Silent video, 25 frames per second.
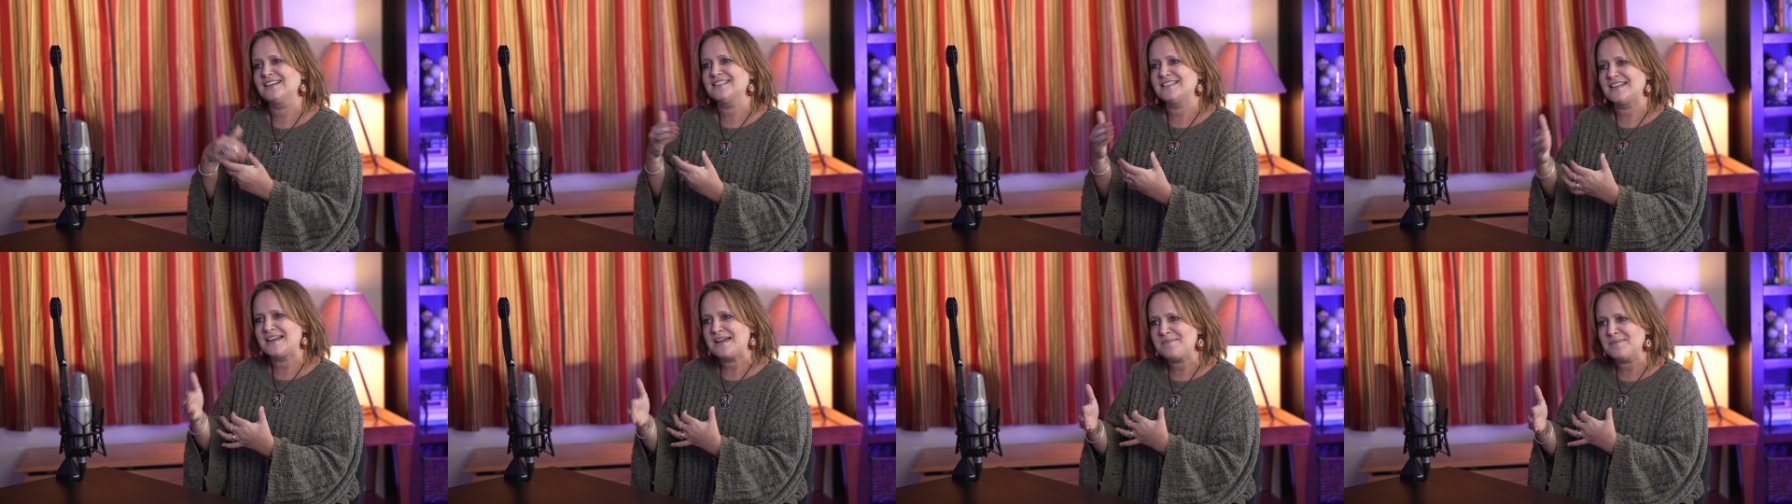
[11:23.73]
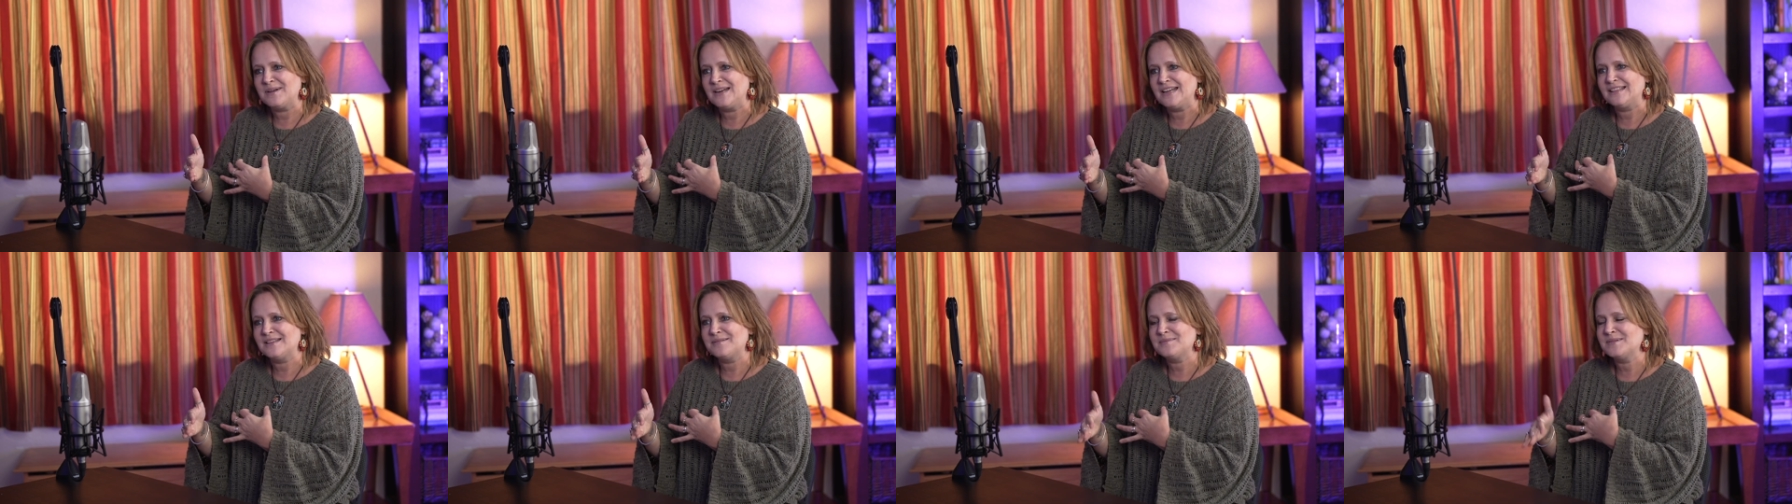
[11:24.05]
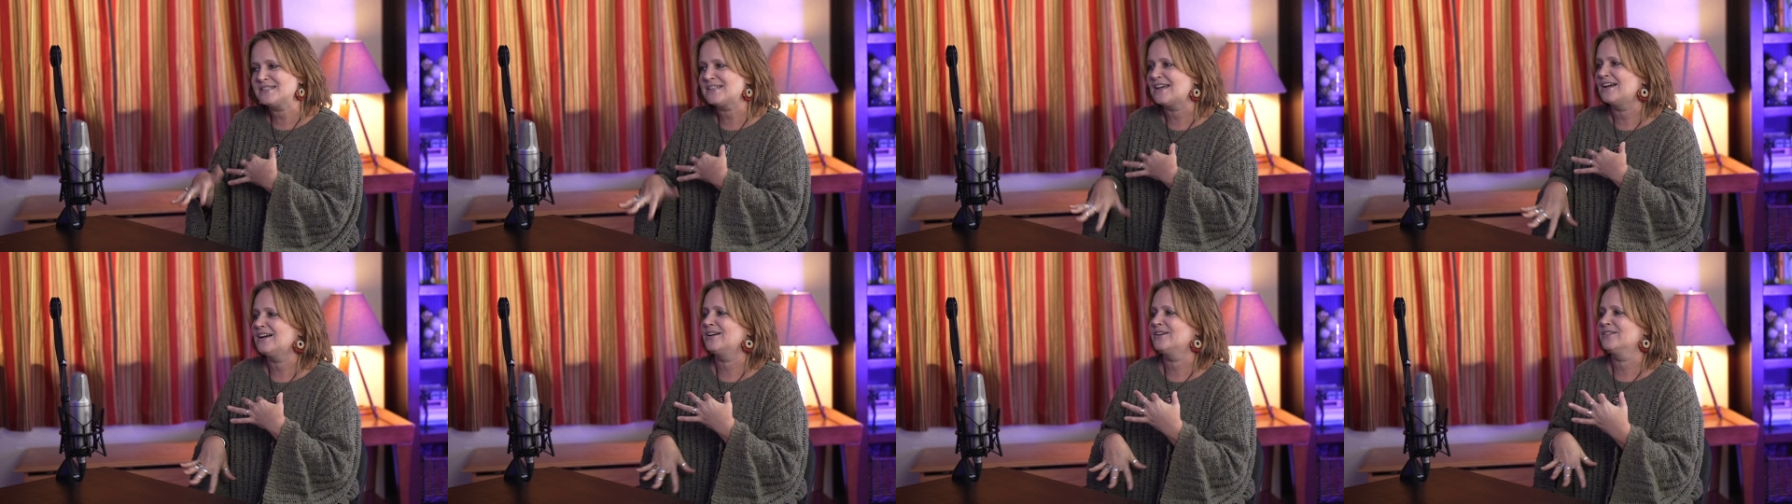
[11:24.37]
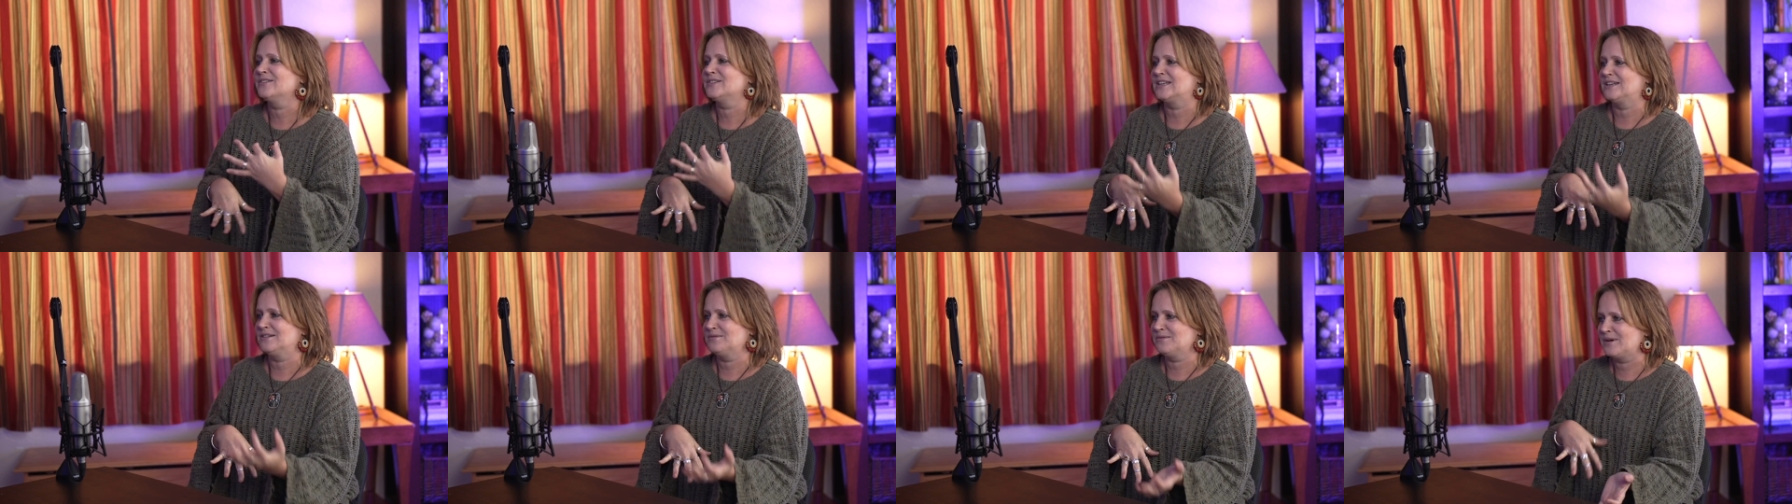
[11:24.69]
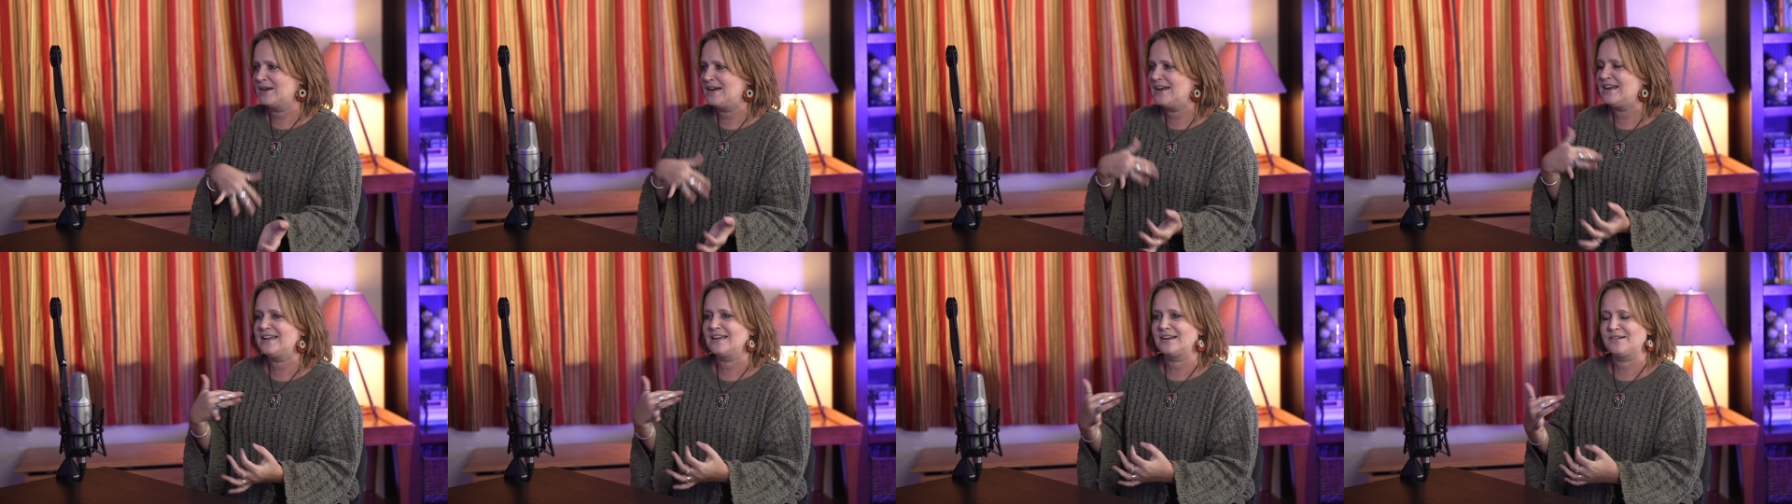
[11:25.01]
examining themselves
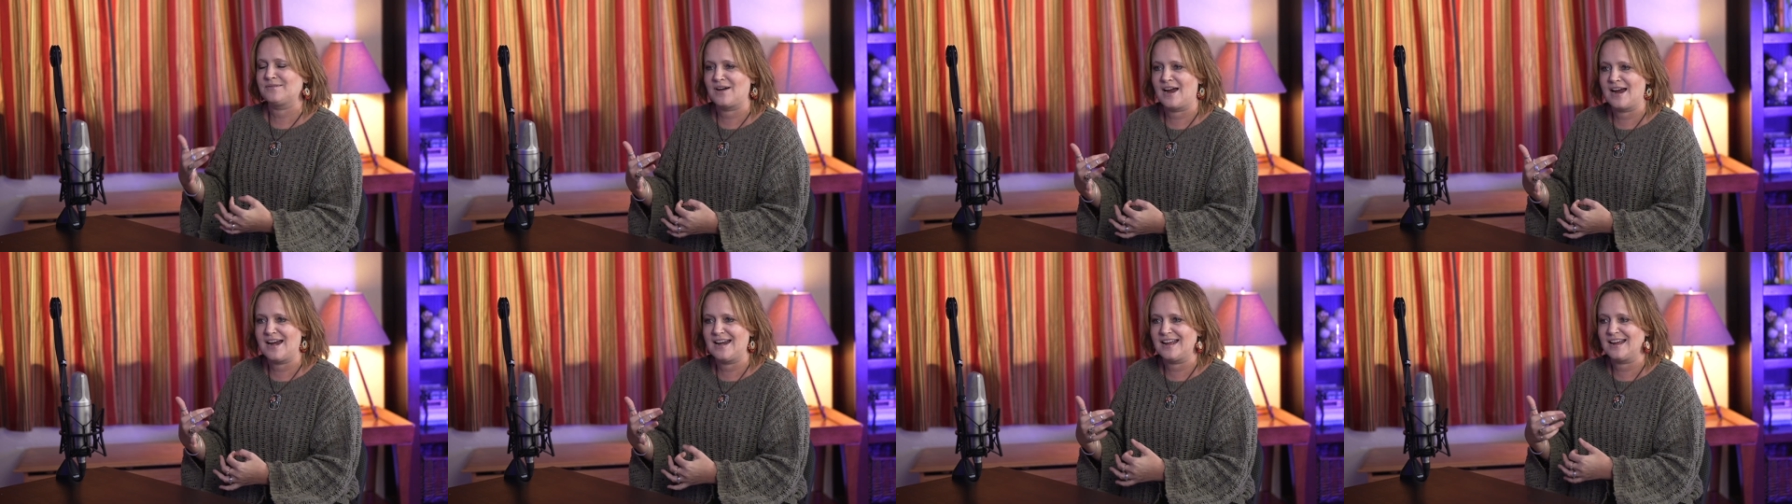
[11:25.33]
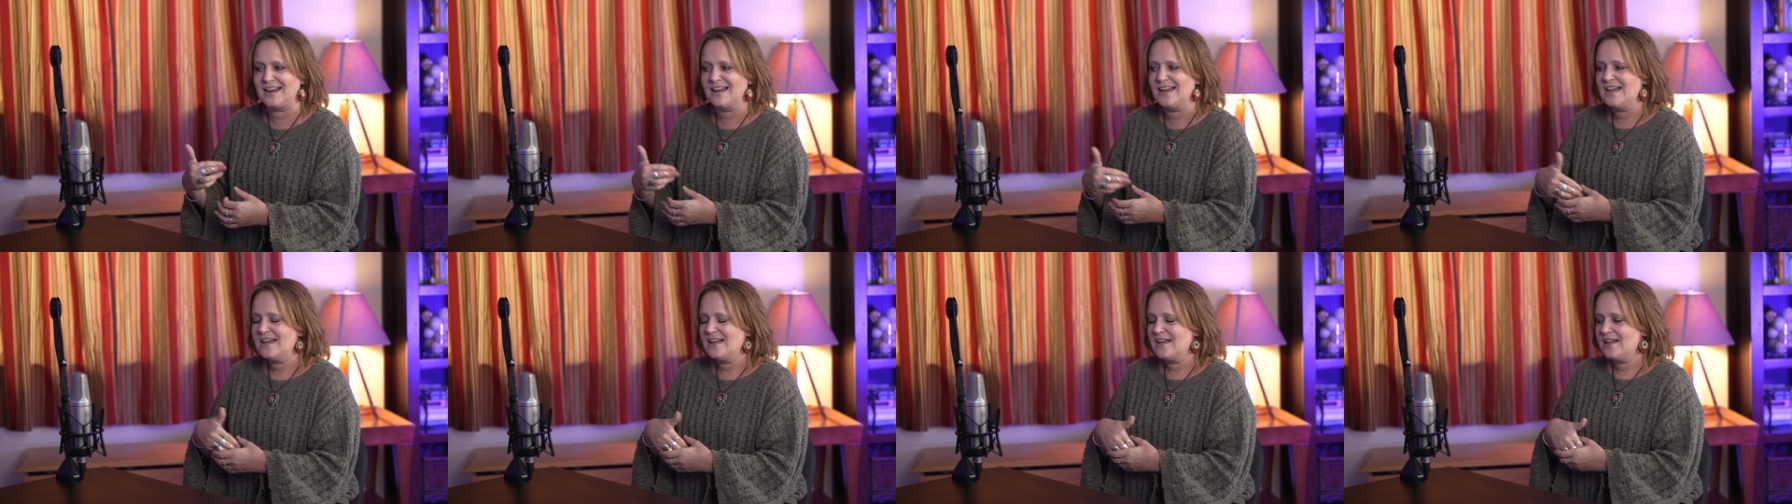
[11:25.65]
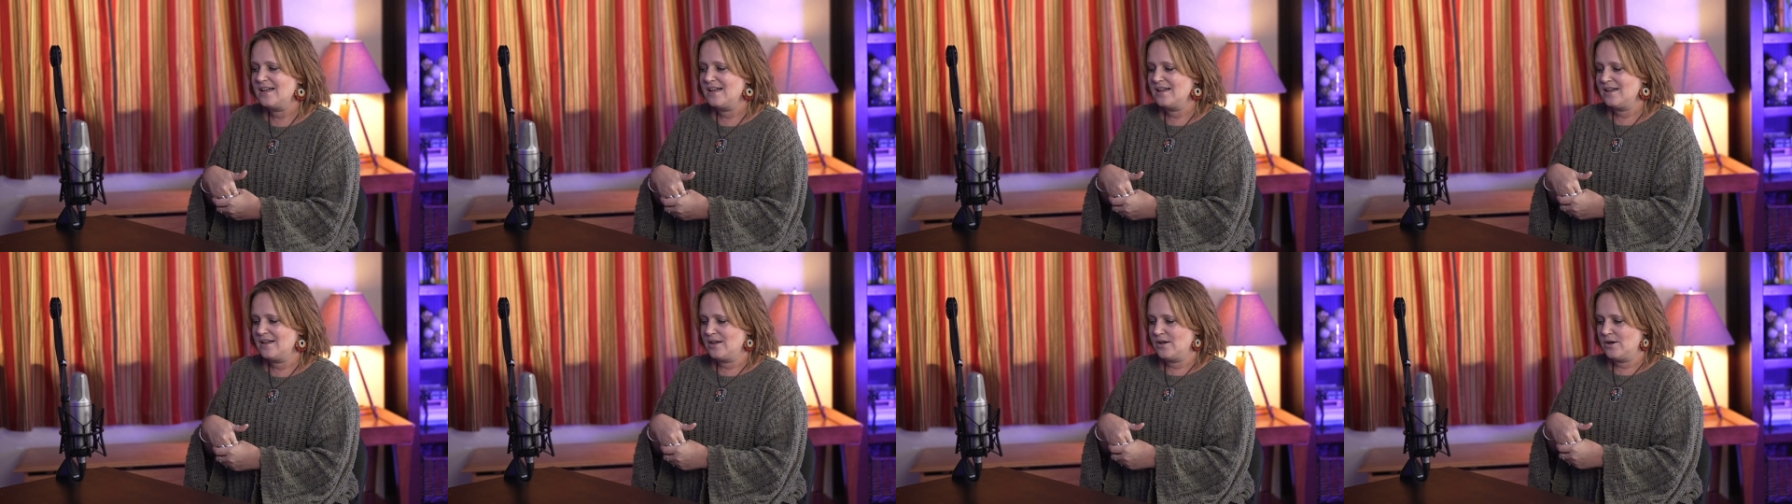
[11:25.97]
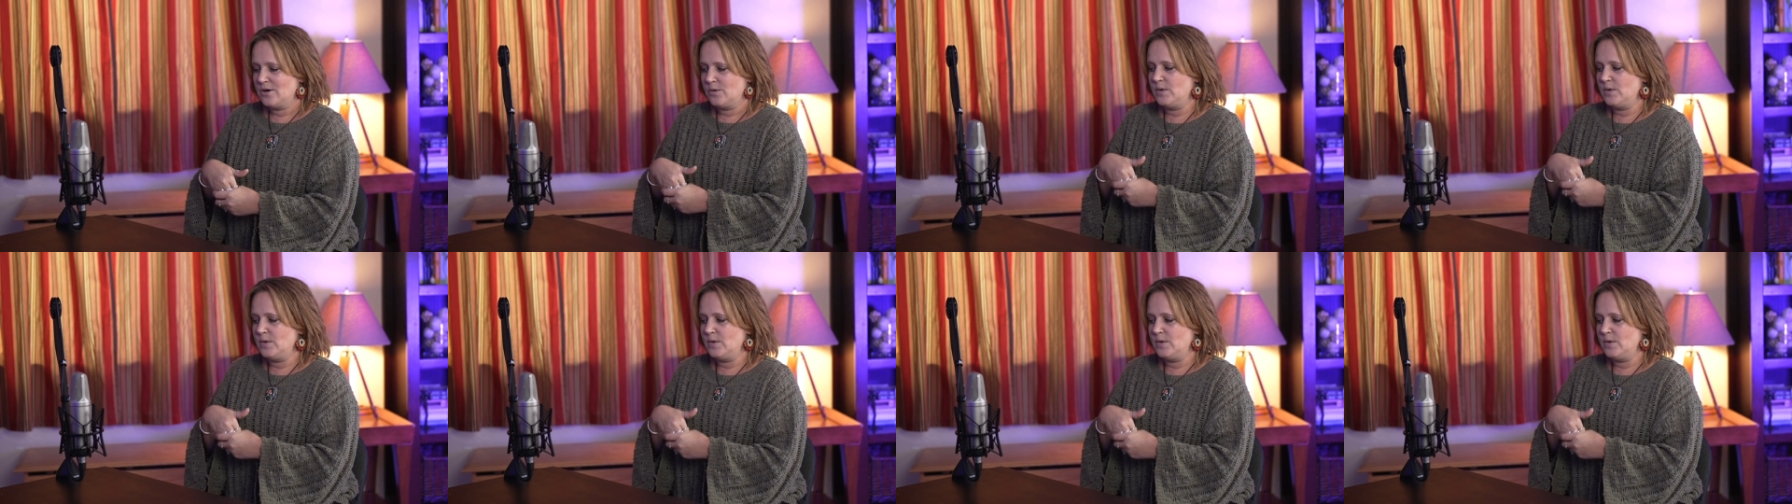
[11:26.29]
and reading and writing, mm-hmm.